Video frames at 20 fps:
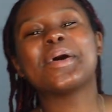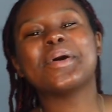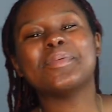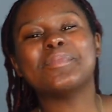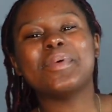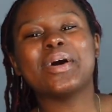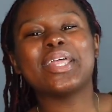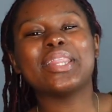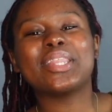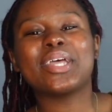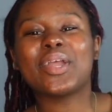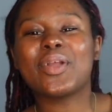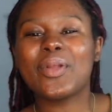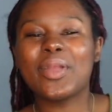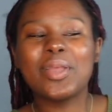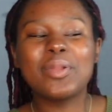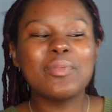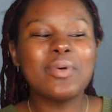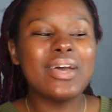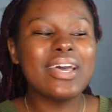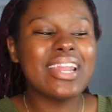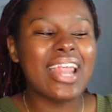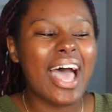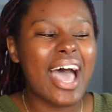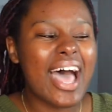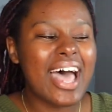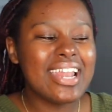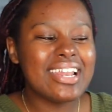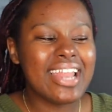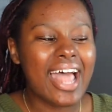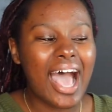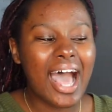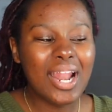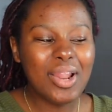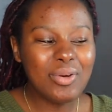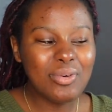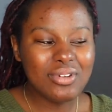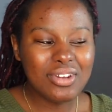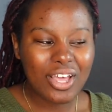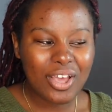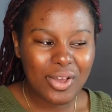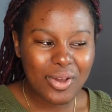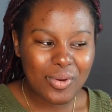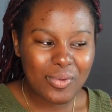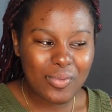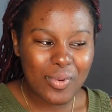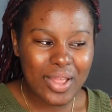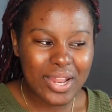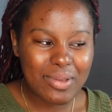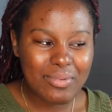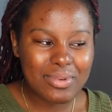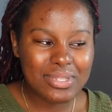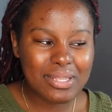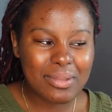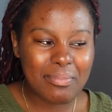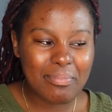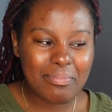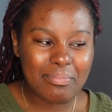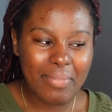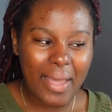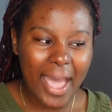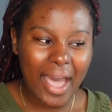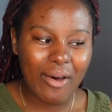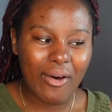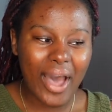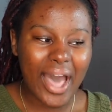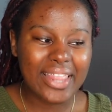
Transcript: But the green one, I don't know what it was about.